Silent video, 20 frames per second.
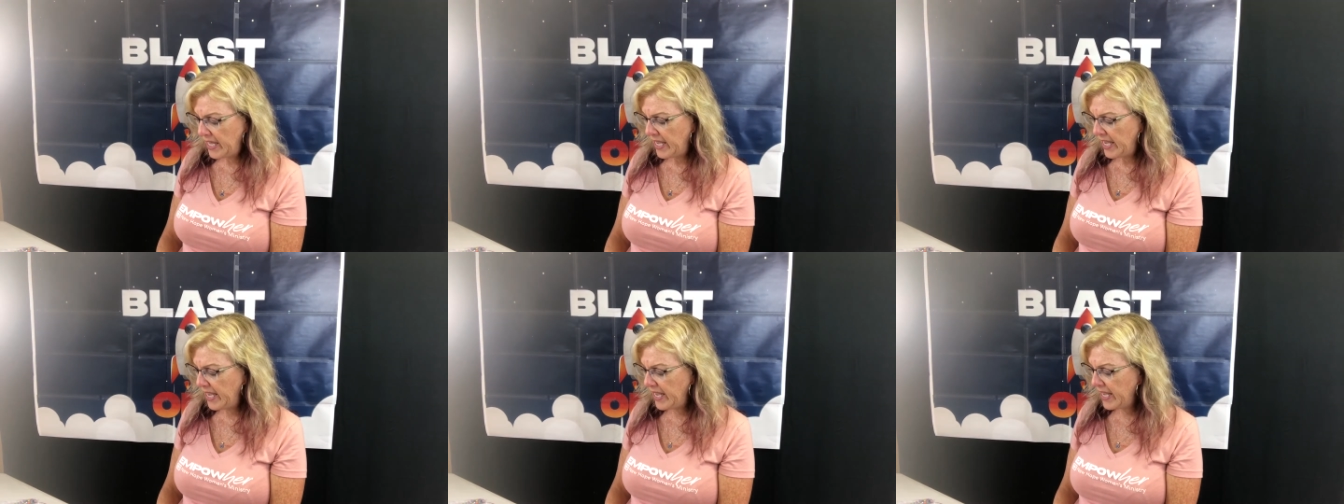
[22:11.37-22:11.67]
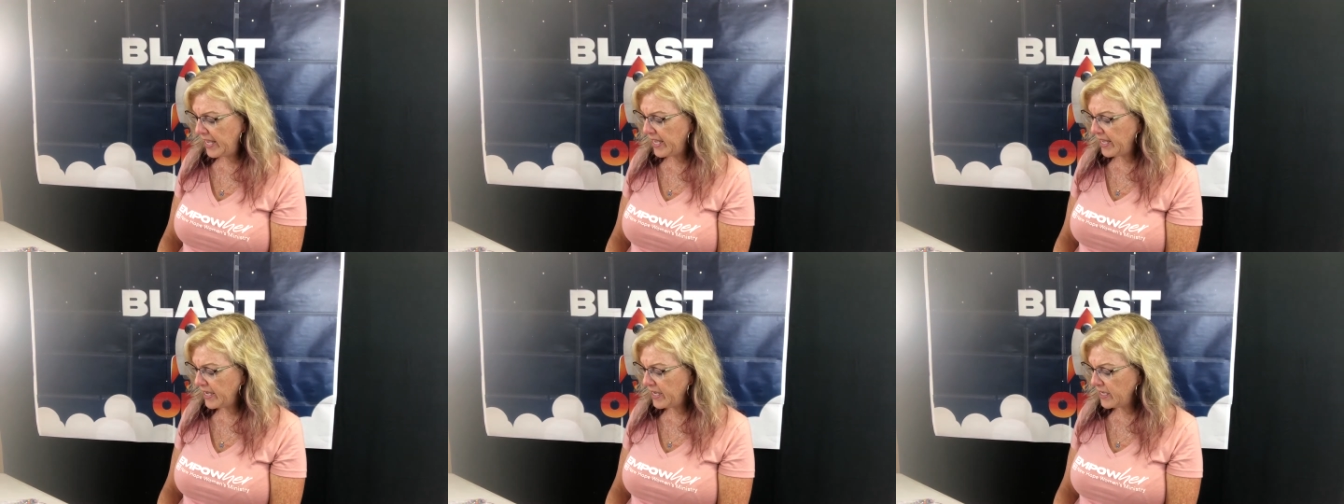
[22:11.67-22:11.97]

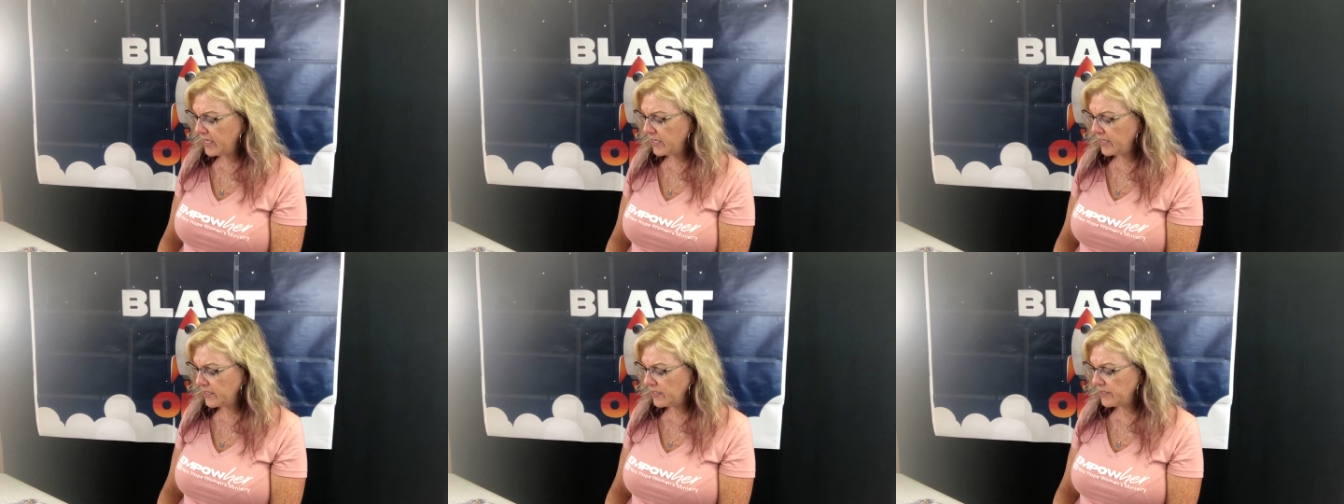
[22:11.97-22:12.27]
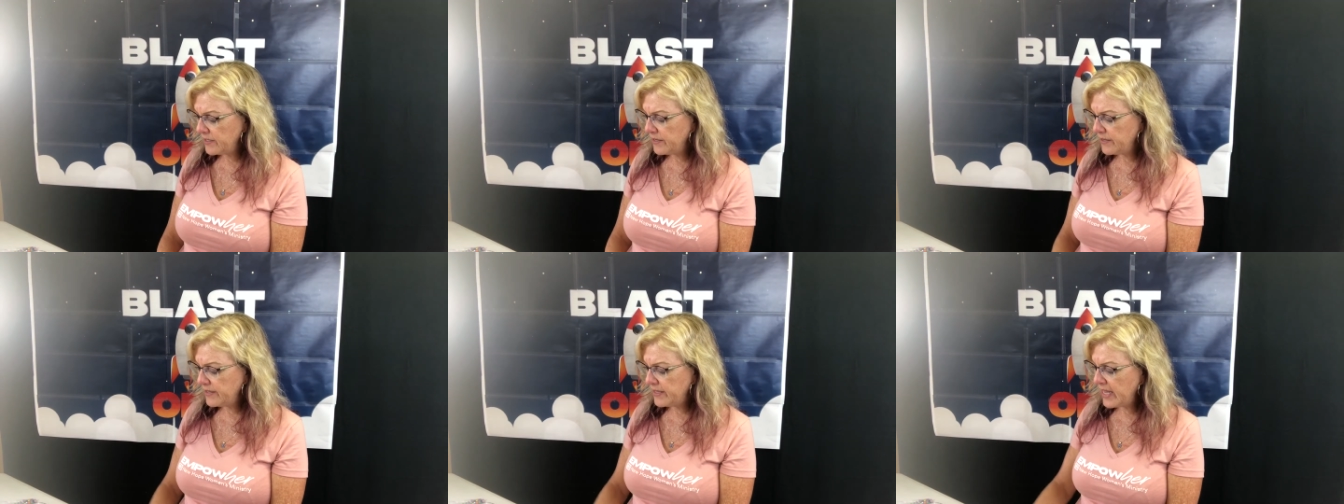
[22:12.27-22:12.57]

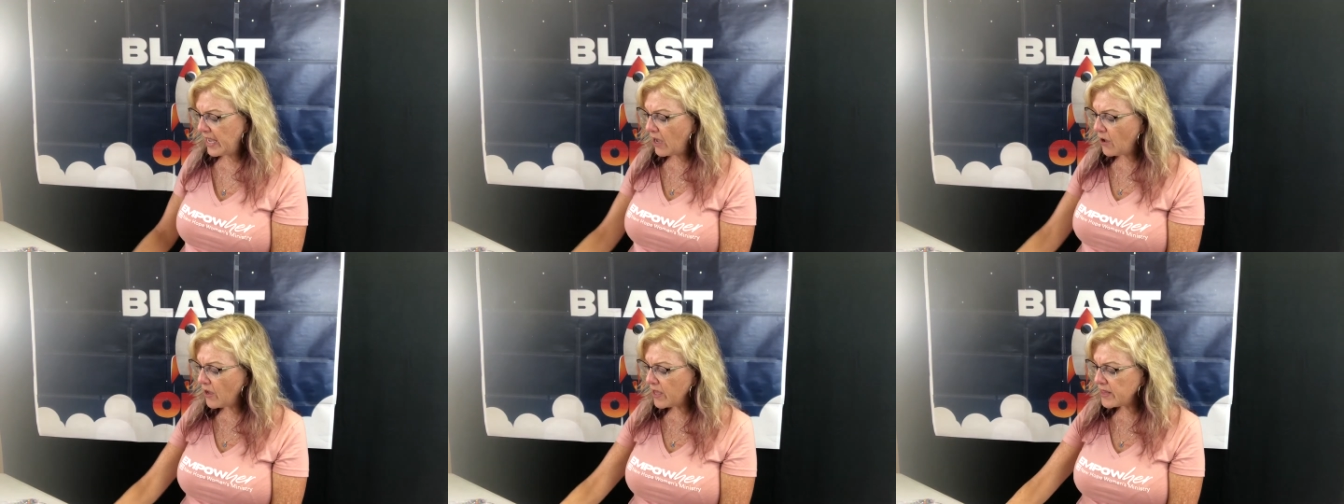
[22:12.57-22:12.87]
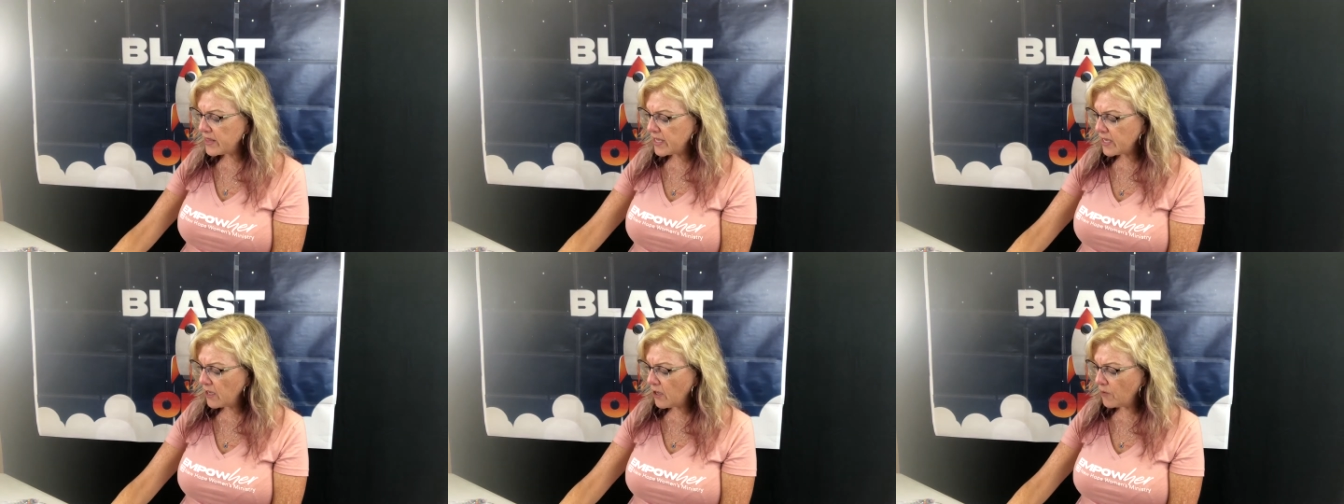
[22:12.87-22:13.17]
And now I
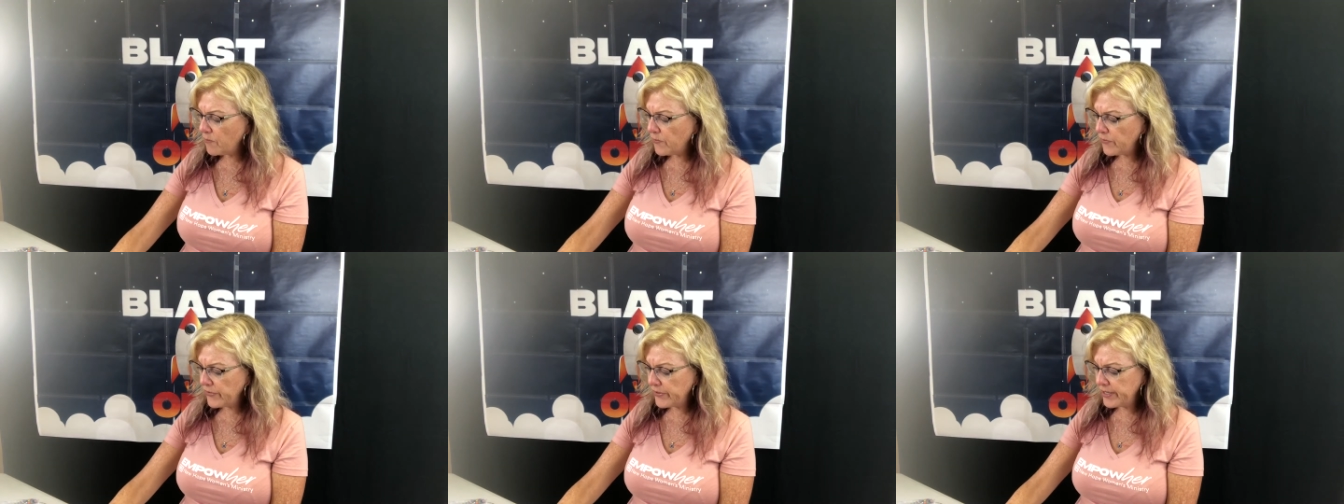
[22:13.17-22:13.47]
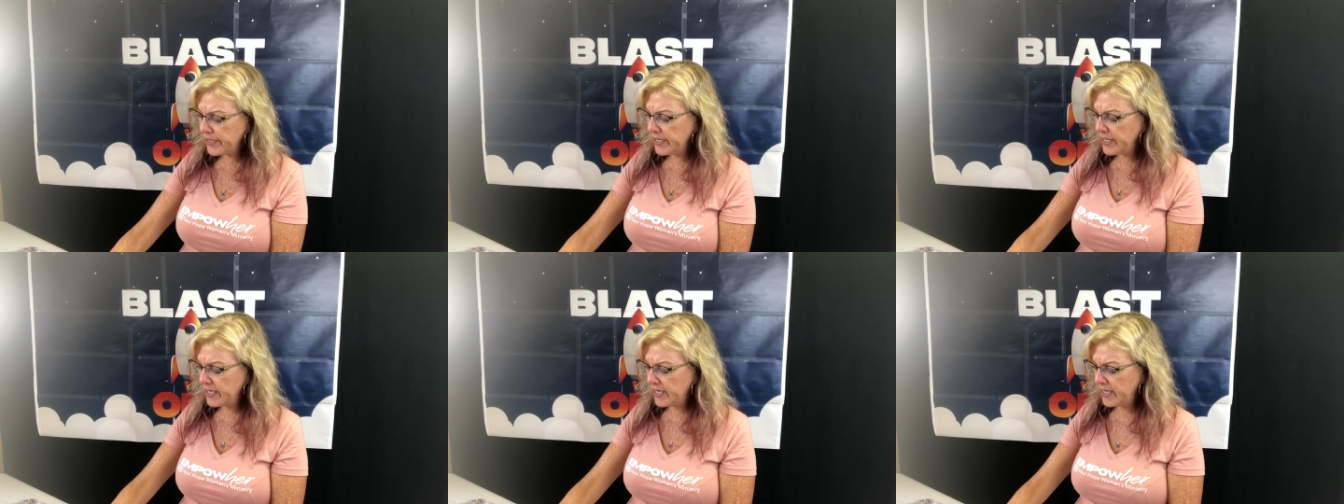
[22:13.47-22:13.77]
think I'll
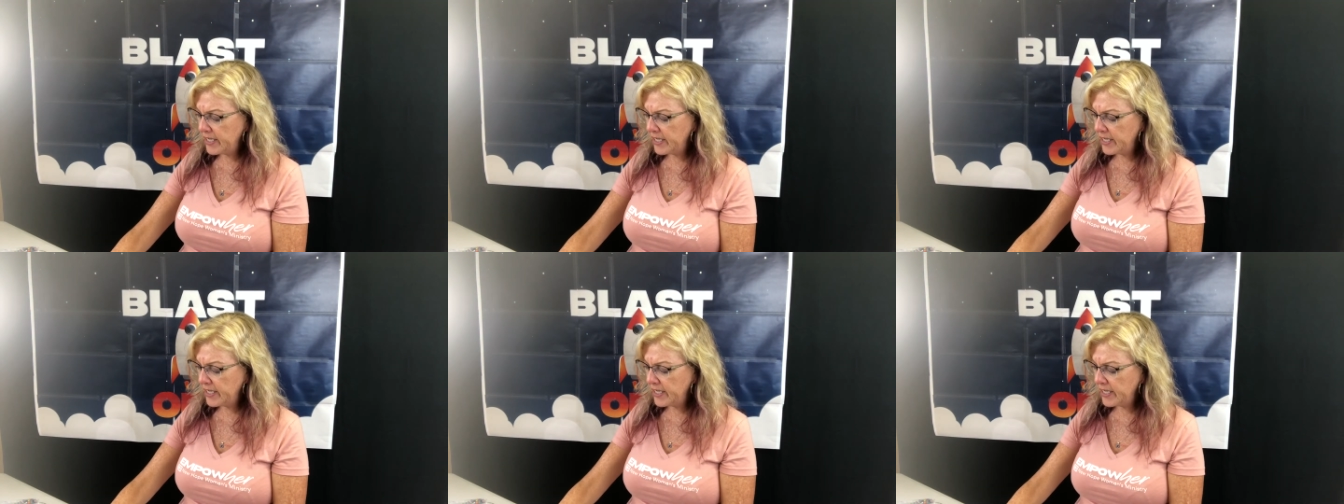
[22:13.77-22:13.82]
put